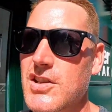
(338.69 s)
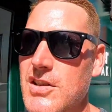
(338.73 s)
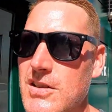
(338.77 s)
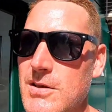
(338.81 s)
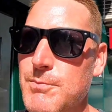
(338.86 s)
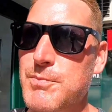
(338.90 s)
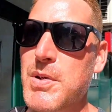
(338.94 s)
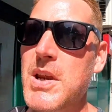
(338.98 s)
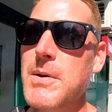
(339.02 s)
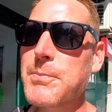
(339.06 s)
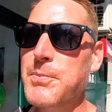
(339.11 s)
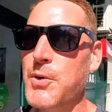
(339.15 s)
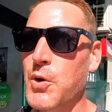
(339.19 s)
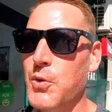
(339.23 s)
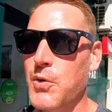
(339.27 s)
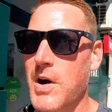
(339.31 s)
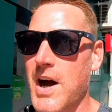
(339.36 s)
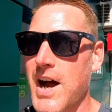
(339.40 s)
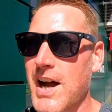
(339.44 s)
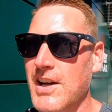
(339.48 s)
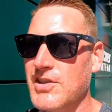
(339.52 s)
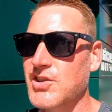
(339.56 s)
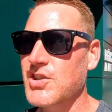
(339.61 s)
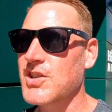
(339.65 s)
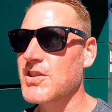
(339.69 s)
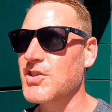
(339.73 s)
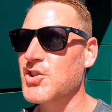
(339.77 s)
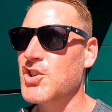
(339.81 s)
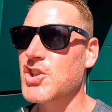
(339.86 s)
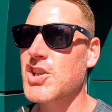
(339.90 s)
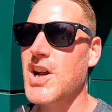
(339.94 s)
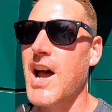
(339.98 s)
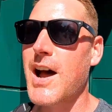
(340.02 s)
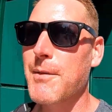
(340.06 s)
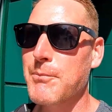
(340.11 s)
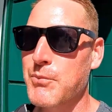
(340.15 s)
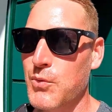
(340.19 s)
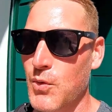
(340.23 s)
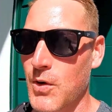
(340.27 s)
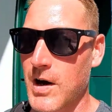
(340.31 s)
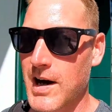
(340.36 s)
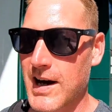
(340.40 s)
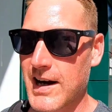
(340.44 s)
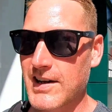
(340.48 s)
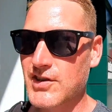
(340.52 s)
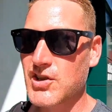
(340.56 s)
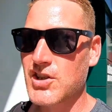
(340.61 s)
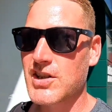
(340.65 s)
just people watch and shop
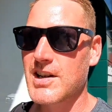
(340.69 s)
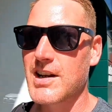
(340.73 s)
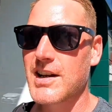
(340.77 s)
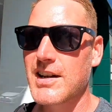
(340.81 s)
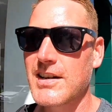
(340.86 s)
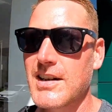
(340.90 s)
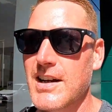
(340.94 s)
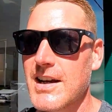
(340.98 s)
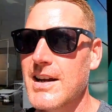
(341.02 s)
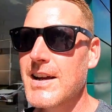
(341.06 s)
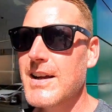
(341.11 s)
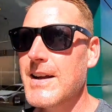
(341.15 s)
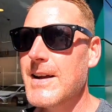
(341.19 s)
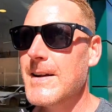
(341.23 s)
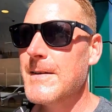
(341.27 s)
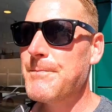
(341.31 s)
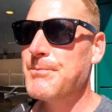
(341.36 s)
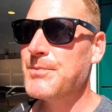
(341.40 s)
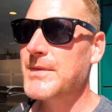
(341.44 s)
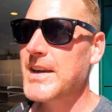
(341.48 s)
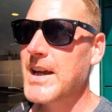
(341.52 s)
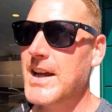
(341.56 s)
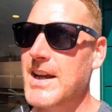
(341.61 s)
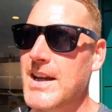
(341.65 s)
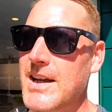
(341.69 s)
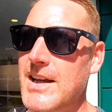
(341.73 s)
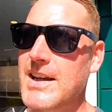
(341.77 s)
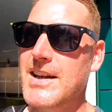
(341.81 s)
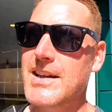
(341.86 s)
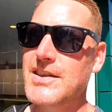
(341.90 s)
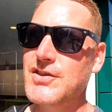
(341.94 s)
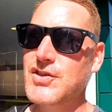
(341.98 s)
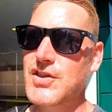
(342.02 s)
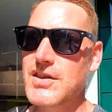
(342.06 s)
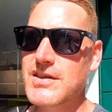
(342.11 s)
watch and